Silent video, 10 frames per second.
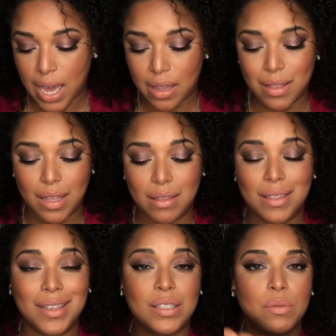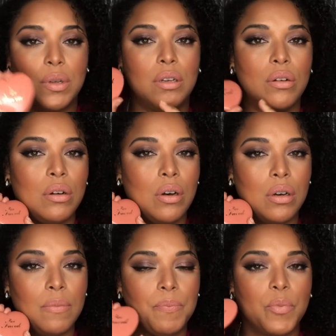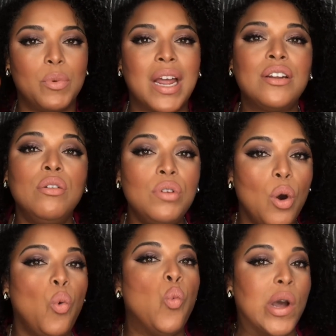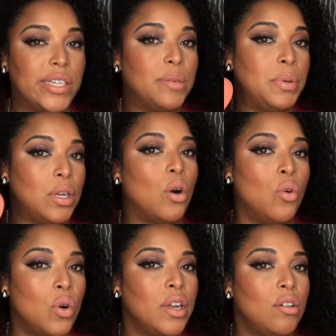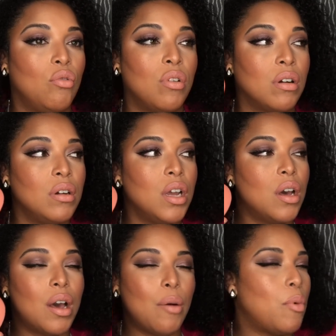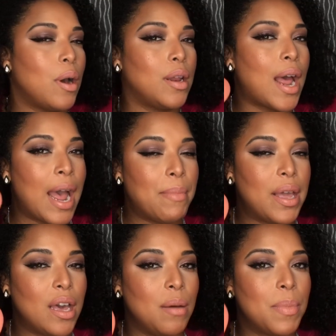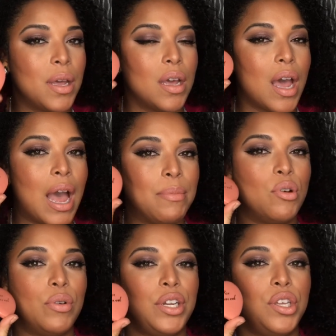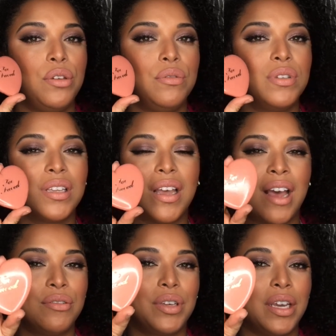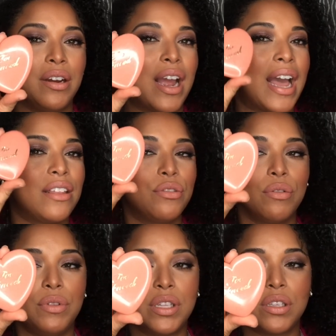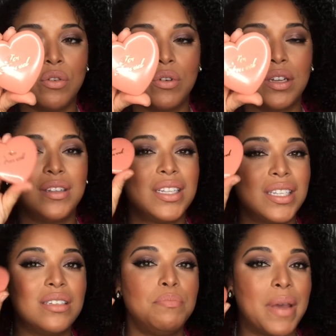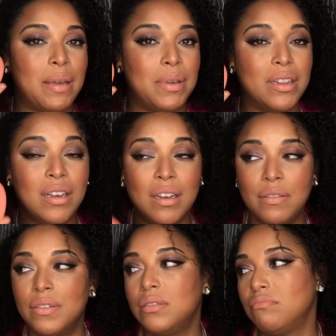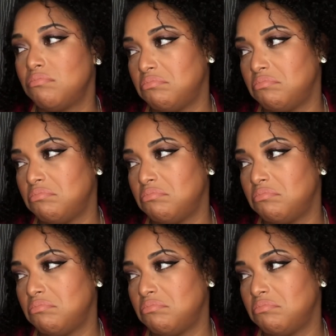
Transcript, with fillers: And then this one, oh, when I don't know what to put on or what eye makeup I'm going to use, I don't care. I can throw this on. This is Baby Love.